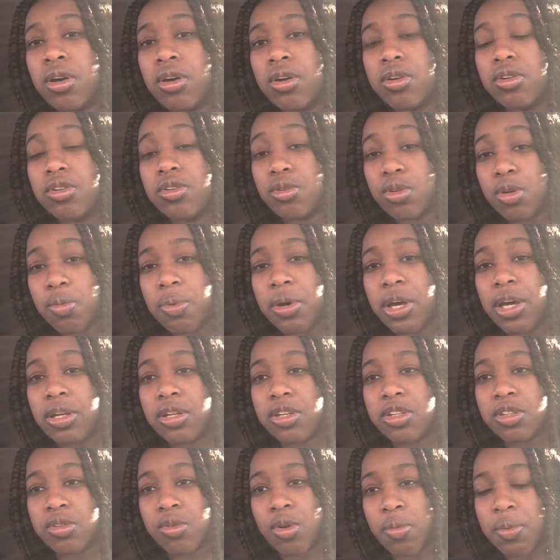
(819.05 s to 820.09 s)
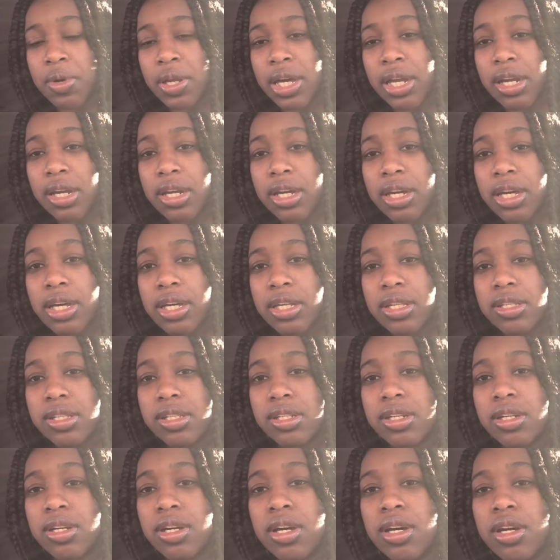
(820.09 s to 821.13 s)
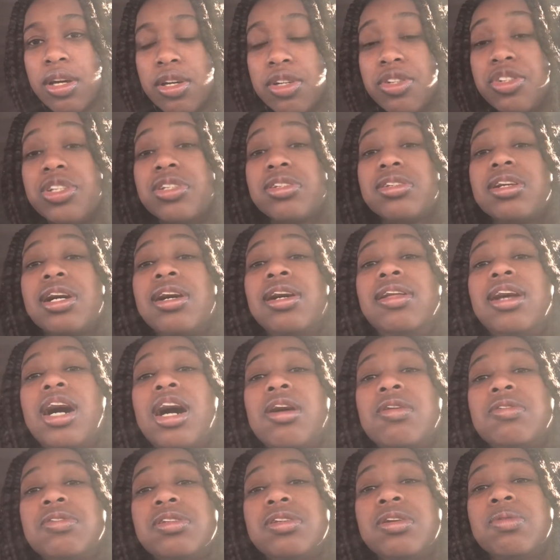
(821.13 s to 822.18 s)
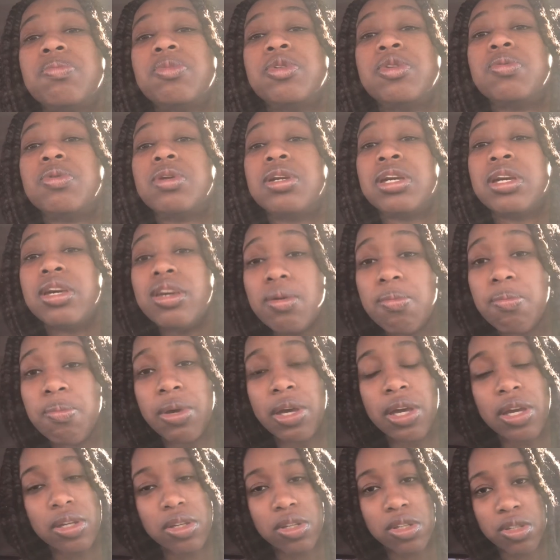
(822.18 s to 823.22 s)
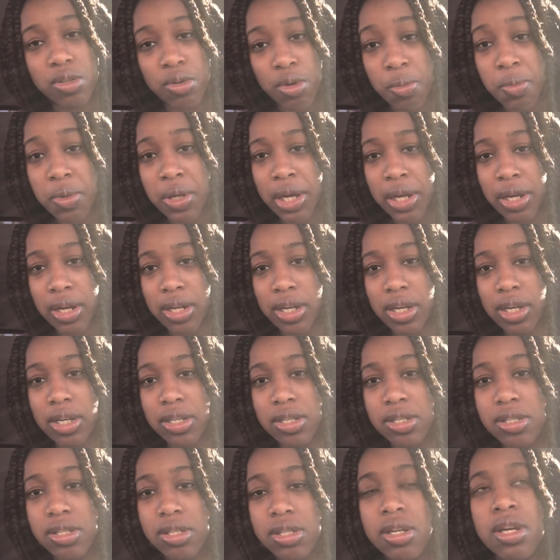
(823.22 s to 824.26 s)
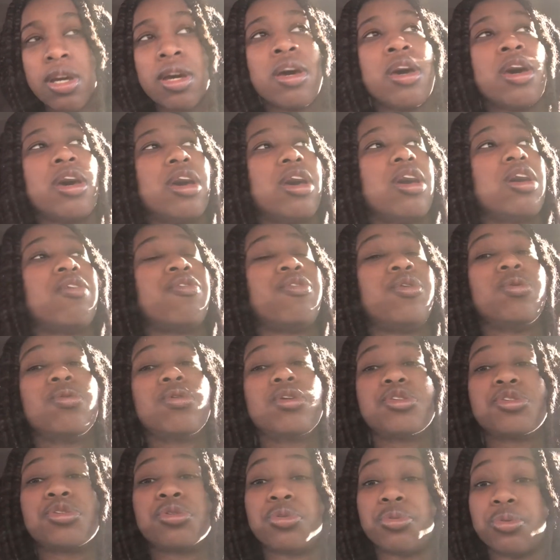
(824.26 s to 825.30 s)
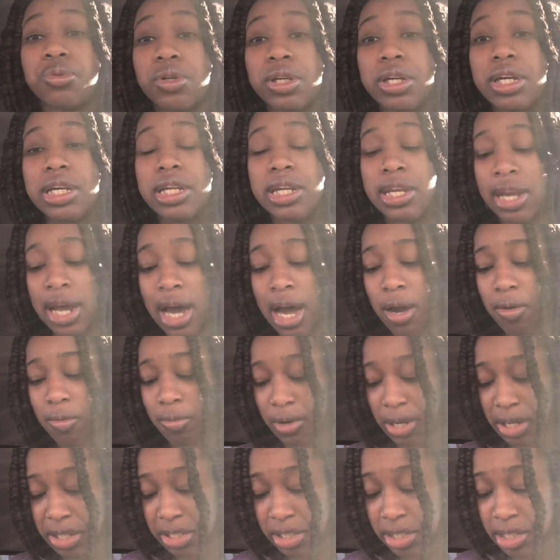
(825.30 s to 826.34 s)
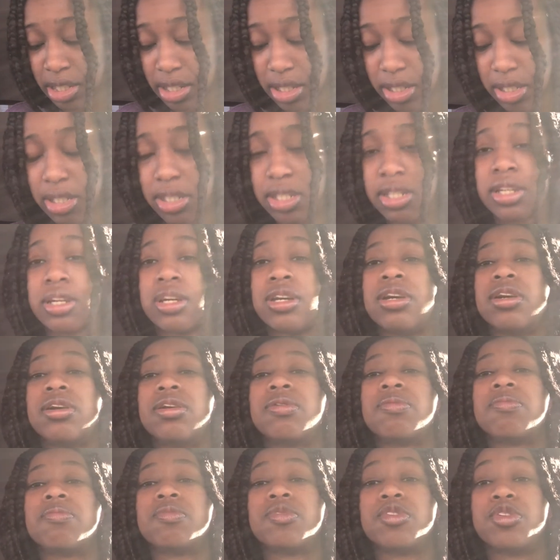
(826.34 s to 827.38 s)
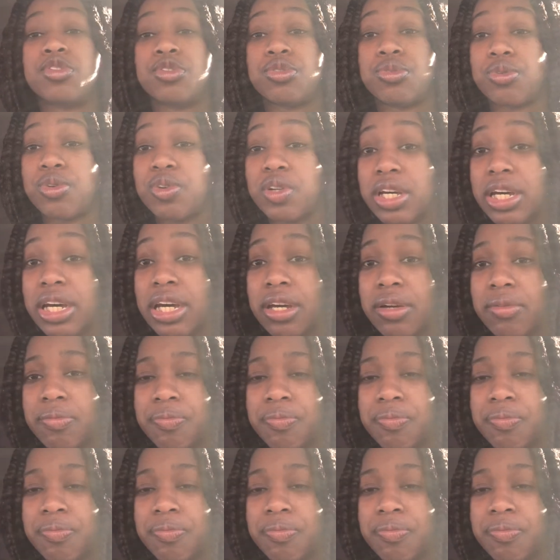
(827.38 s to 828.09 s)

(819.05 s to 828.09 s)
due to being discriminated against just allows them to keep being discriminated against. If you are truly not racist, truly,